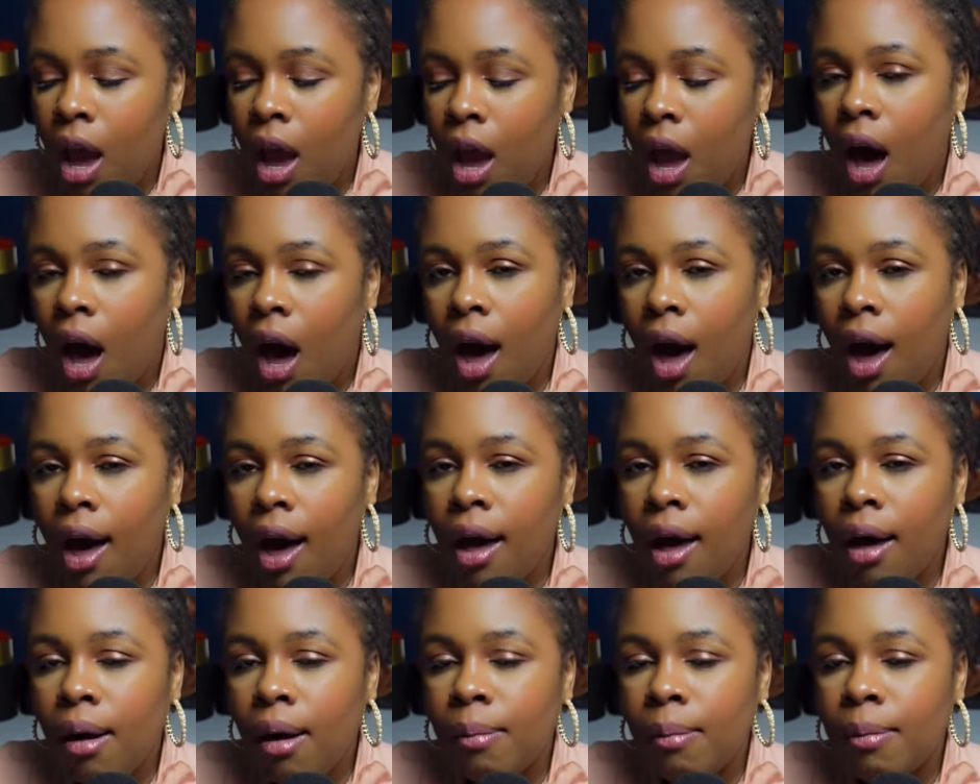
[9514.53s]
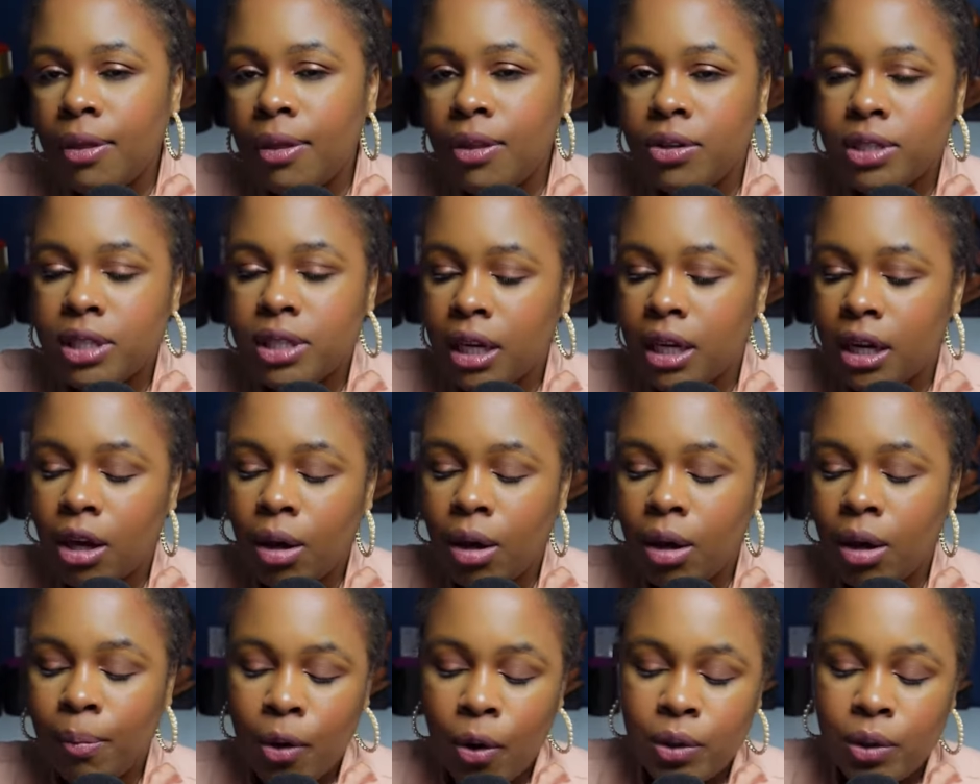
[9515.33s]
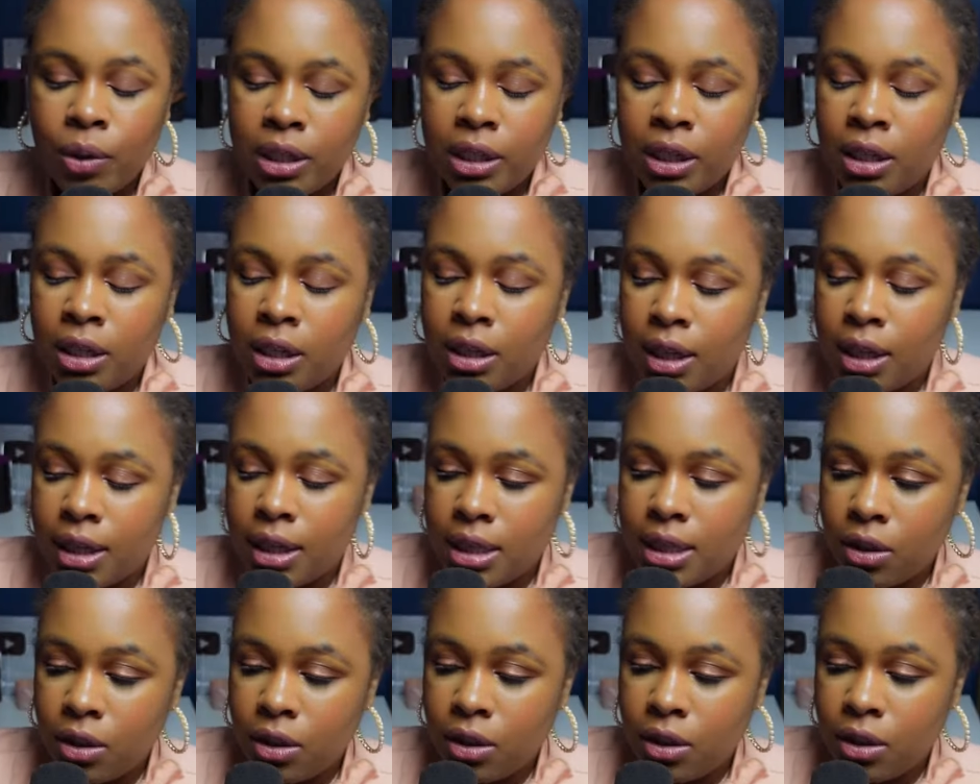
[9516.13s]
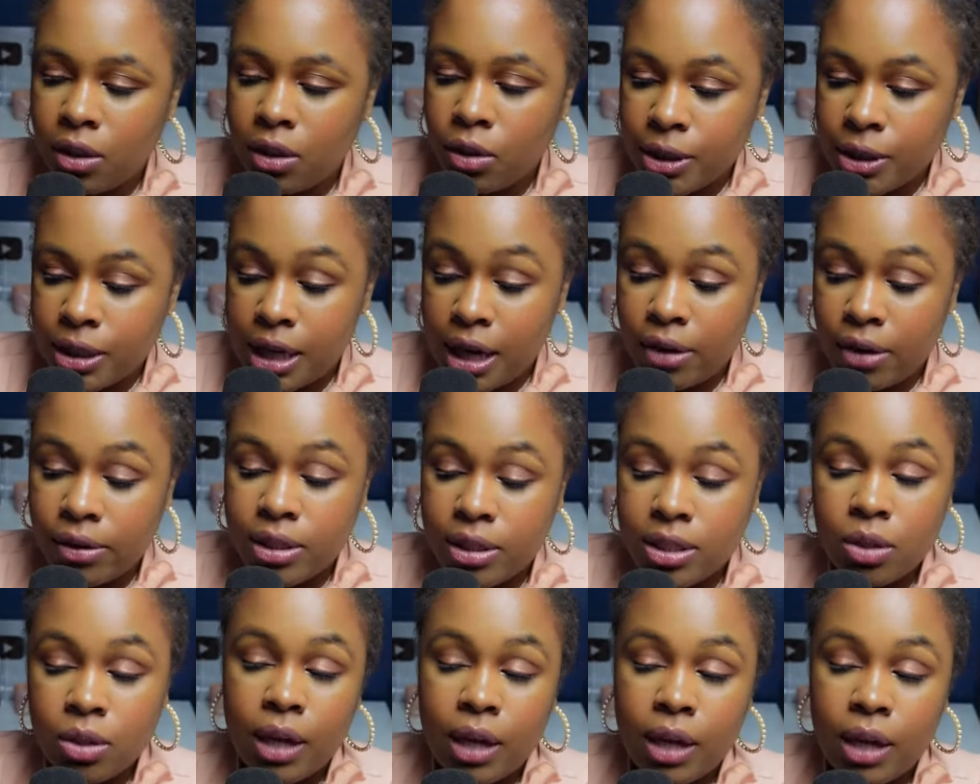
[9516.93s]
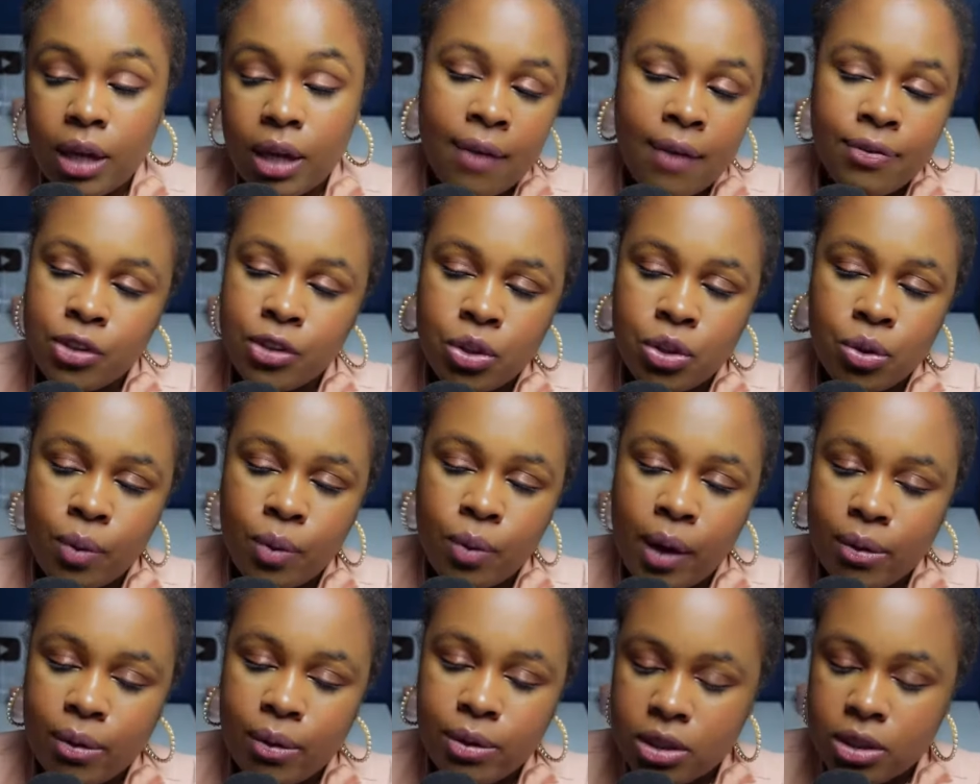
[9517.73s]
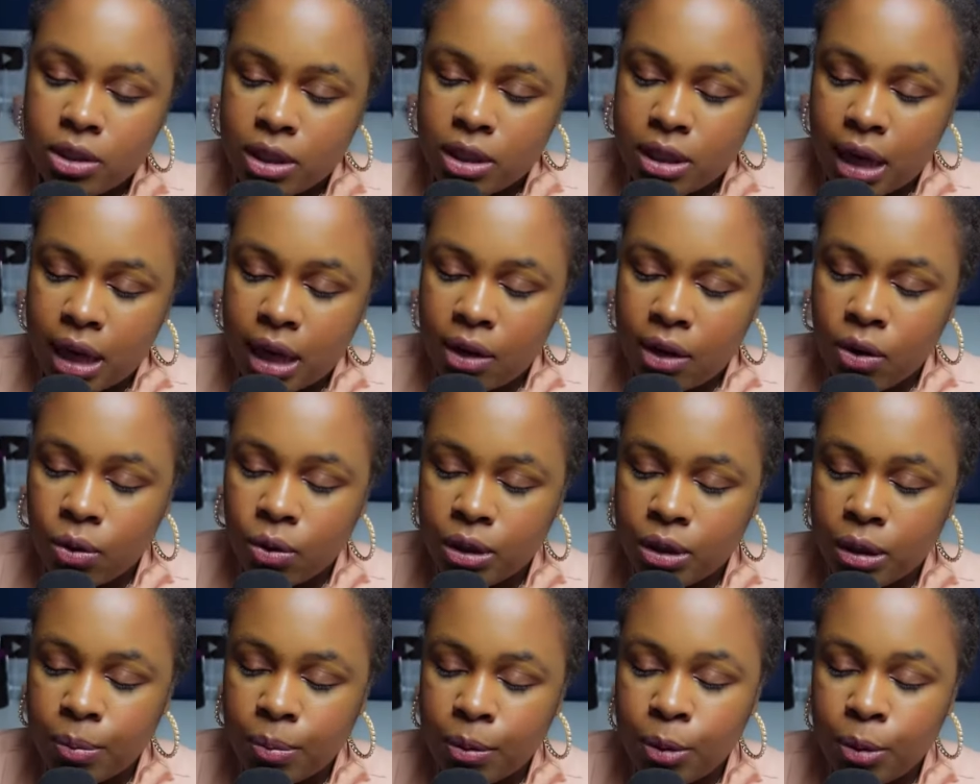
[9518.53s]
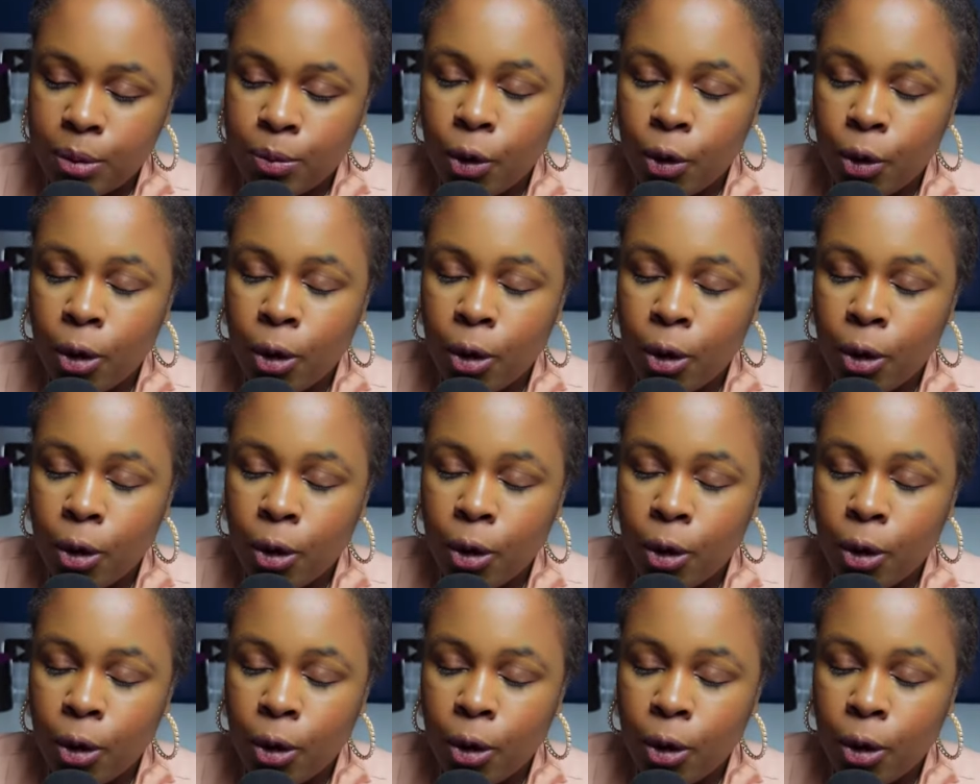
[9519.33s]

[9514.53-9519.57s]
Um, there's a component in it that's a little burnt out, and so that after two hours, it just can't hold up anymore.